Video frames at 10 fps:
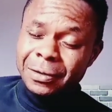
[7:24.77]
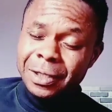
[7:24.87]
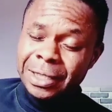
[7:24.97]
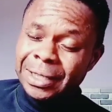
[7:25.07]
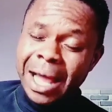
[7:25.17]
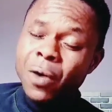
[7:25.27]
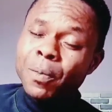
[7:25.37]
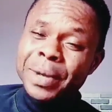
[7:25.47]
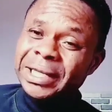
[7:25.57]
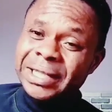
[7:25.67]
that
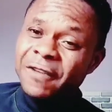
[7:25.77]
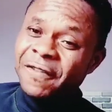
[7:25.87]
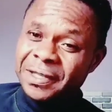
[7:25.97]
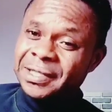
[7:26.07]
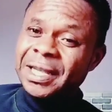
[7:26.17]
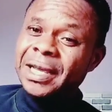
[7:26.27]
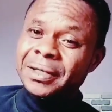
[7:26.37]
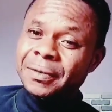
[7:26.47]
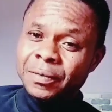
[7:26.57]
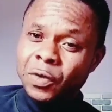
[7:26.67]
would be
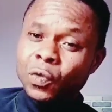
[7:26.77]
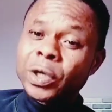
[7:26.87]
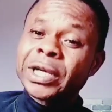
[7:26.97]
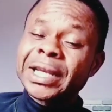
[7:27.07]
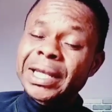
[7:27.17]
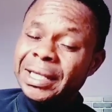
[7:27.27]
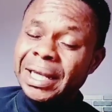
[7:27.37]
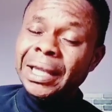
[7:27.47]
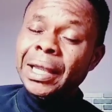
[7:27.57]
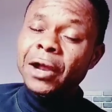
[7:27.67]
devastating. We need
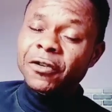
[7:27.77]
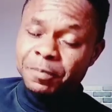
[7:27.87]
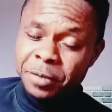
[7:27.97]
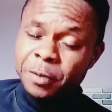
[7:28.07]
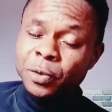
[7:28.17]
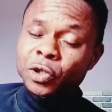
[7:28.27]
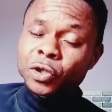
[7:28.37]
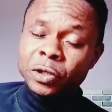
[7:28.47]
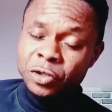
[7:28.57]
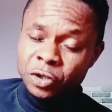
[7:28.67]
a lot of people
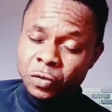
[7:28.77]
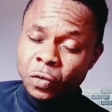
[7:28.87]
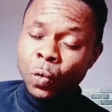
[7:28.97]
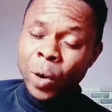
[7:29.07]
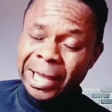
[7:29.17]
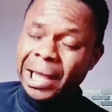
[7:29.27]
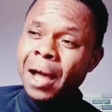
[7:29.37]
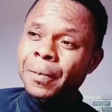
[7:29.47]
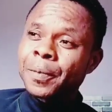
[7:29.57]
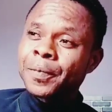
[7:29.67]
to wake
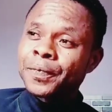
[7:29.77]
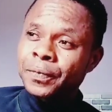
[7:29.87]
up.